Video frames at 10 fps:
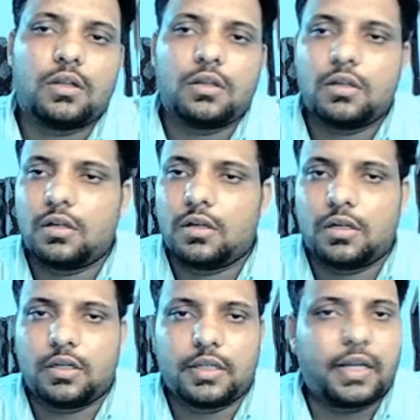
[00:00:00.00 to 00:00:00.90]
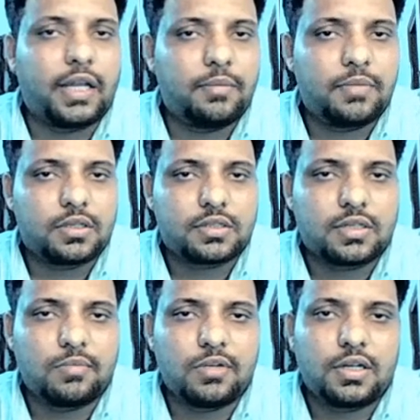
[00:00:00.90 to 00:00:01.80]
the dynamic
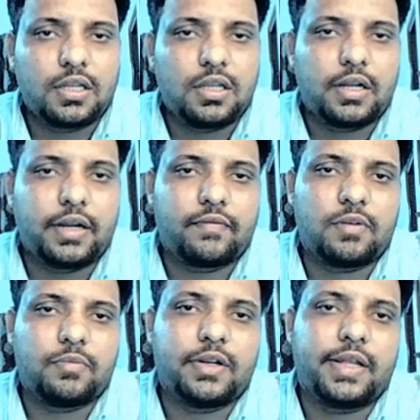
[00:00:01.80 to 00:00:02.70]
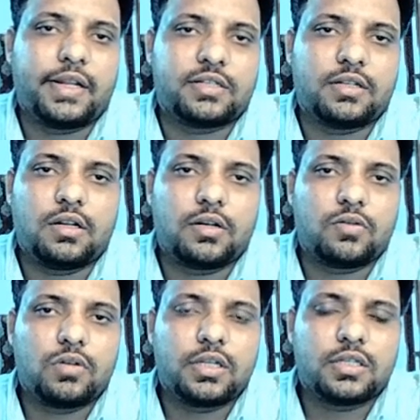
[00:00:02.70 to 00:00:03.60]
stability and from the directional and
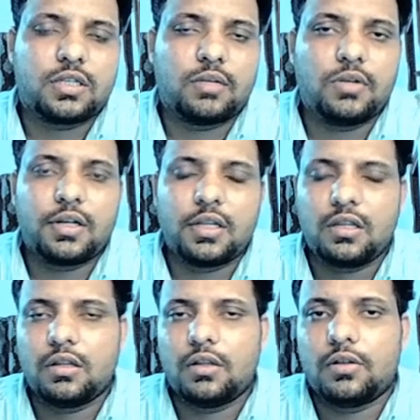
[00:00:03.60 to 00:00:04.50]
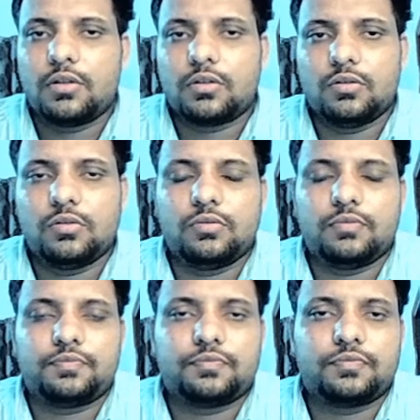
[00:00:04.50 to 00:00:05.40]
rolling stability, so
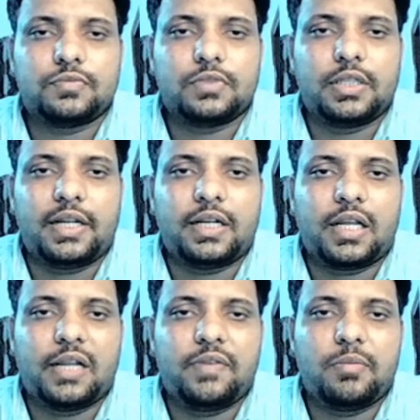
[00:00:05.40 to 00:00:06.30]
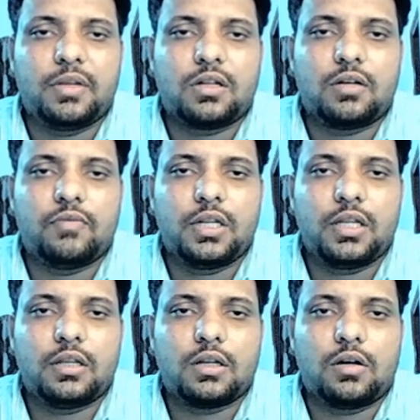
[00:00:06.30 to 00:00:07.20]
that I will be
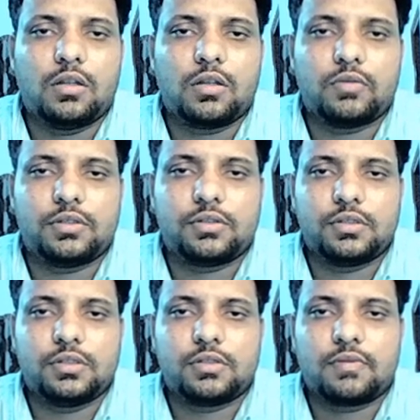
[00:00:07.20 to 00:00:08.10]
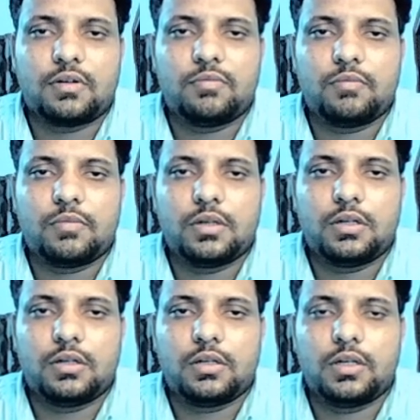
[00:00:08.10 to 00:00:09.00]
covering all the questions from
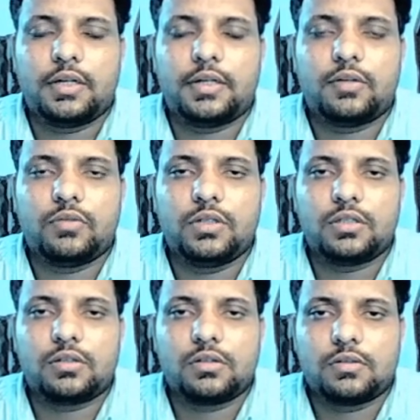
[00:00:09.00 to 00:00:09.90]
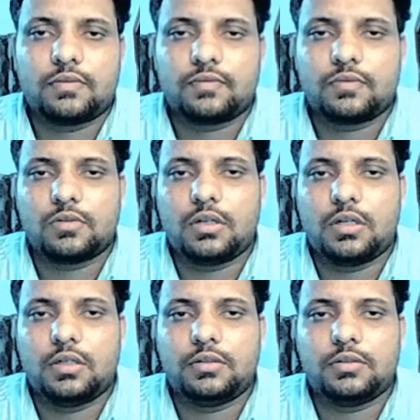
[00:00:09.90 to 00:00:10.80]
related to these
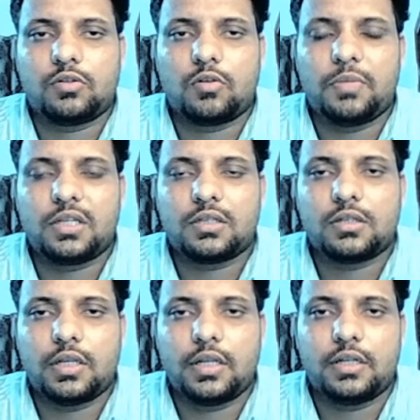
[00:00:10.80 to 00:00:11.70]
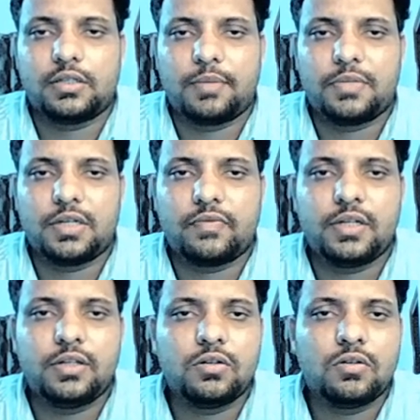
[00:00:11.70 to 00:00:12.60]
topics in a separate
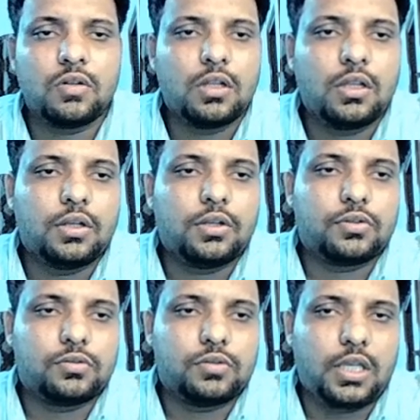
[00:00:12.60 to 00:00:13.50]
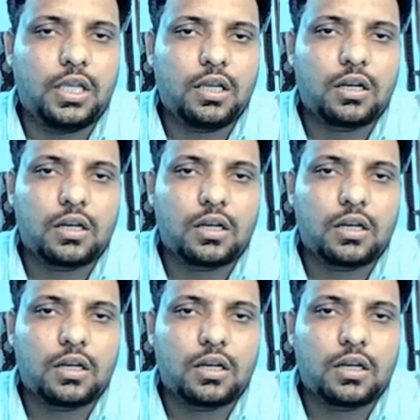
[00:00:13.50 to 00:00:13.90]
video. So here,